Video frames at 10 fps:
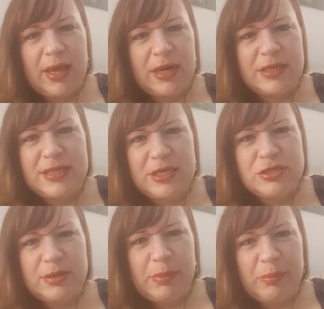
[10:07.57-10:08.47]
kind of
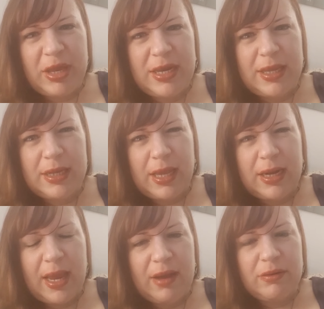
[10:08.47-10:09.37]
daydream, I'm kind of in, kind
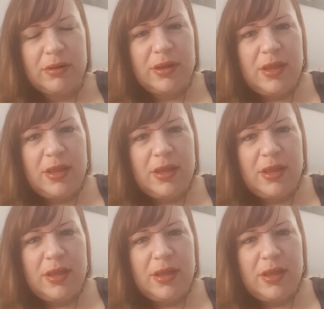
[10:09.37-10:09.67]
of out,